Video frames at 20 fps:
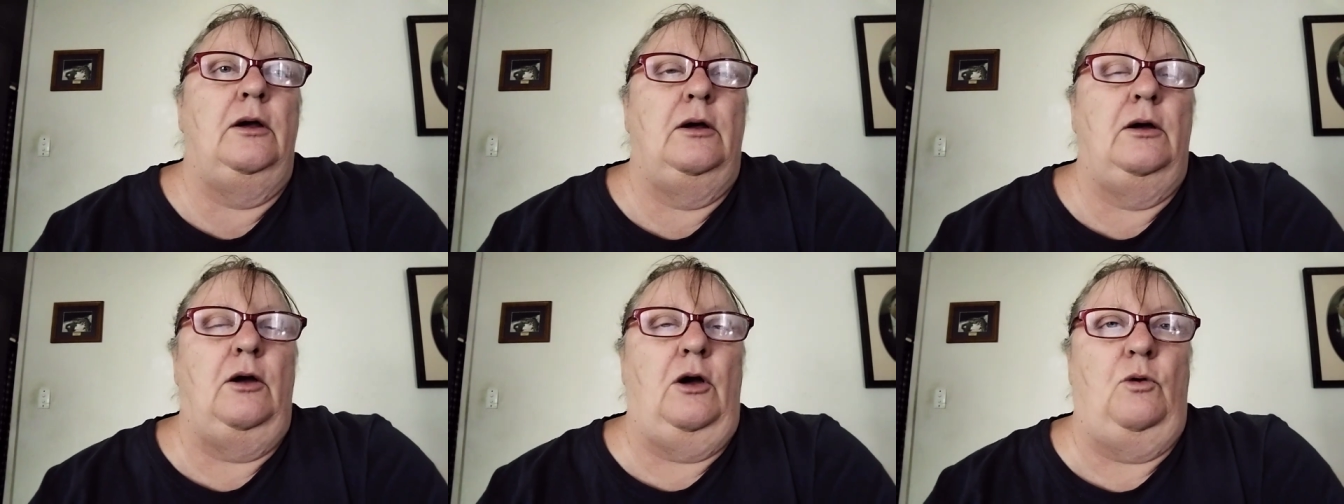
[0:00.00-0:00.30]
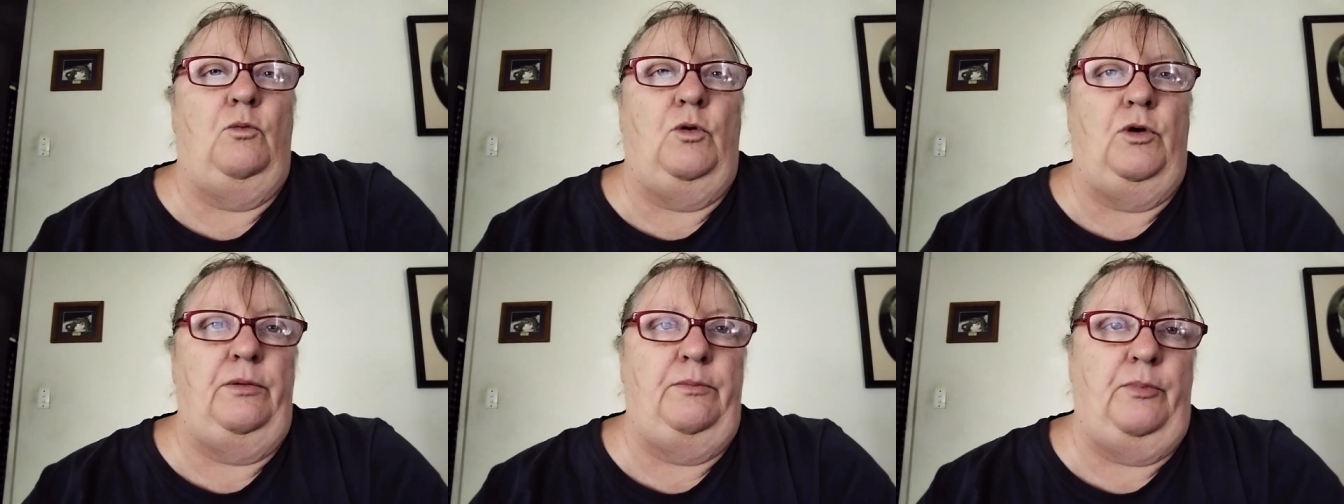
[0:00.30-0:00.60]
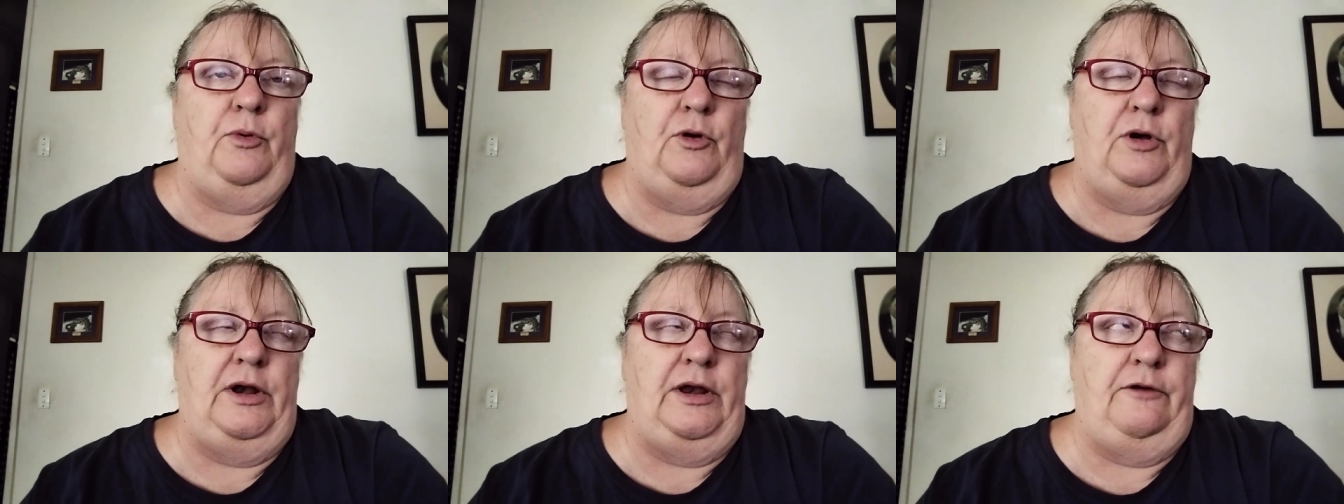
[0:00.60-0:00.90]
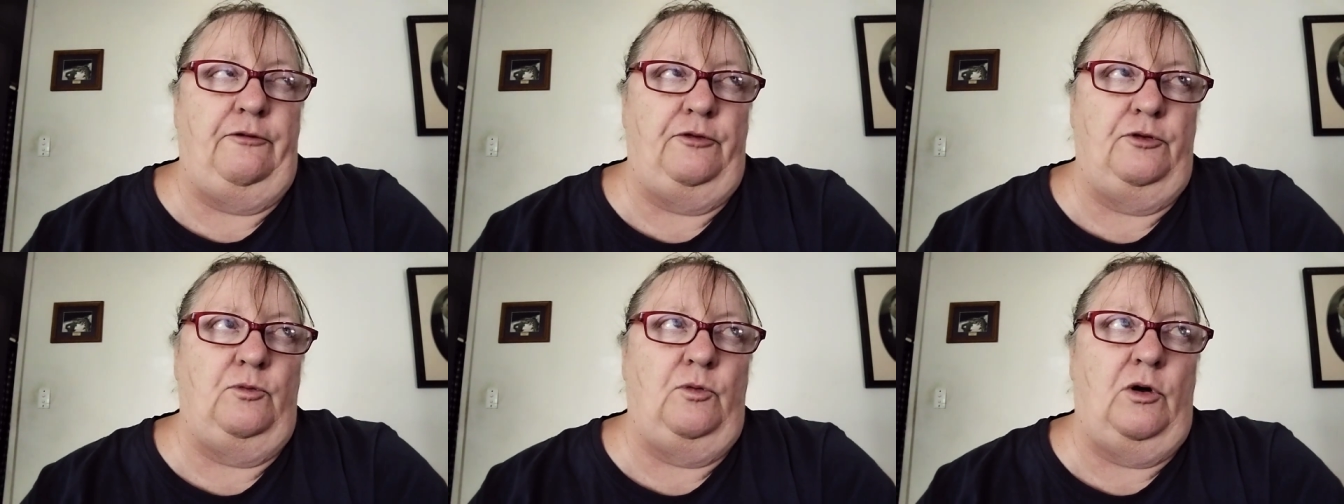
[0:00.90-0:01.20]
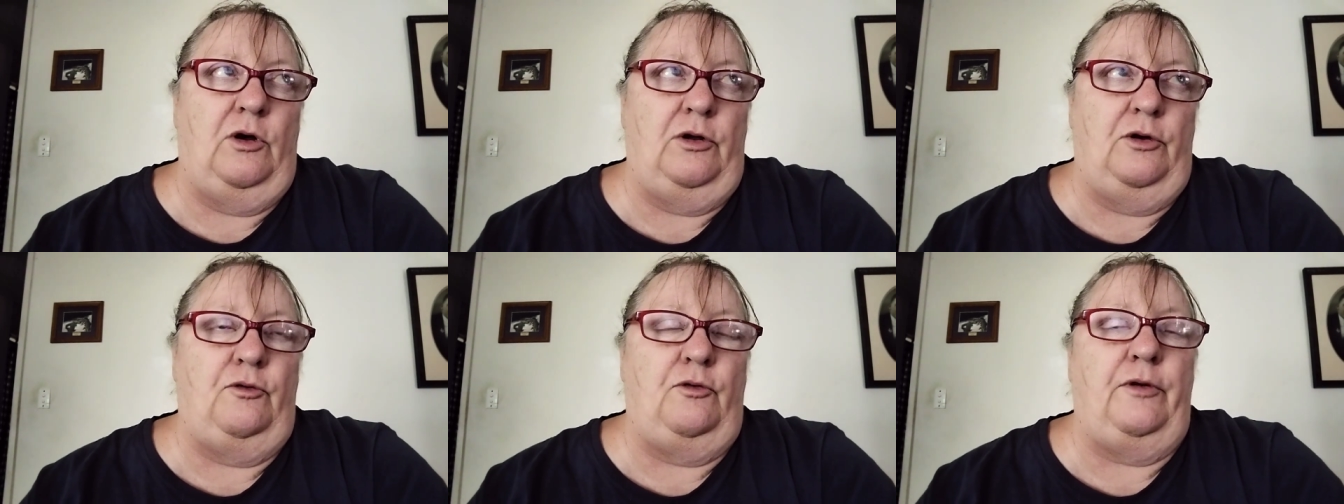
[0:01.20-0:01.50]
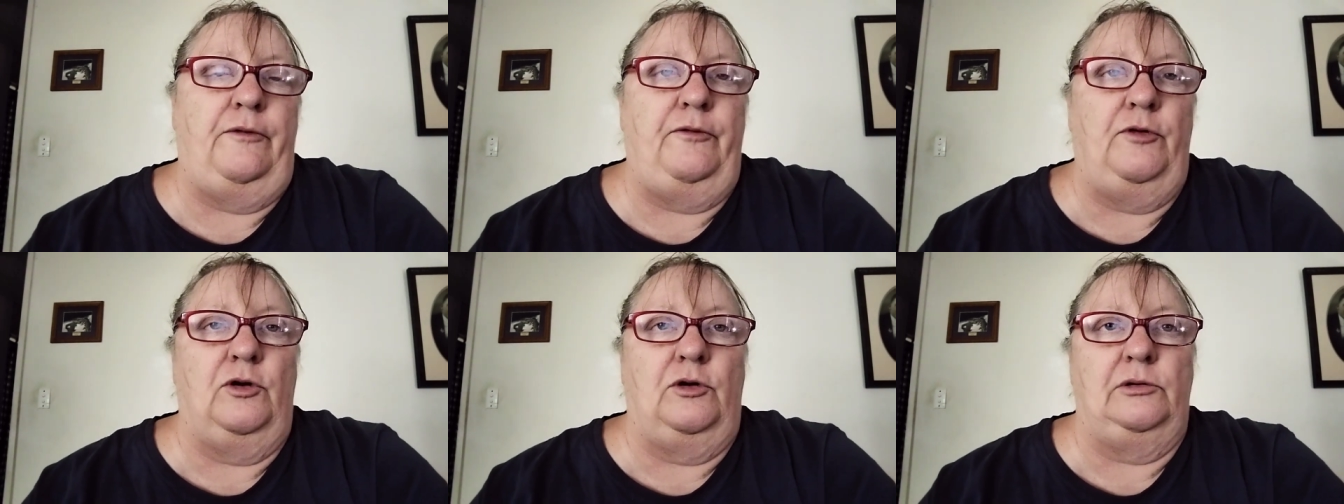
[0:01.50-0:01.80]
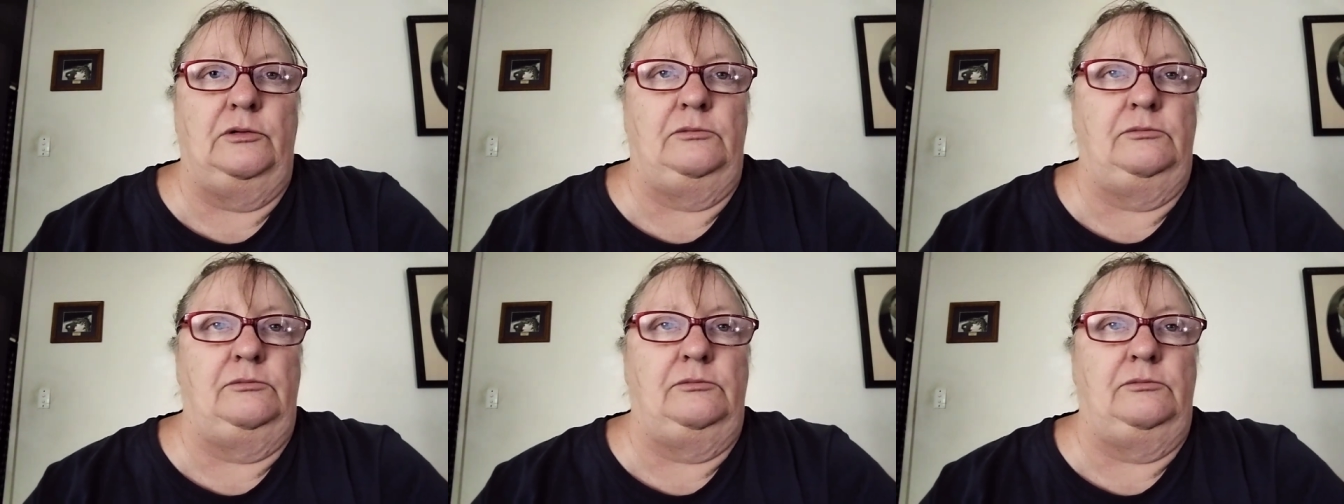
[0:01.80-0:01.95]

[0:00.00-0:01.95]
I won't buy any for a while, or I've got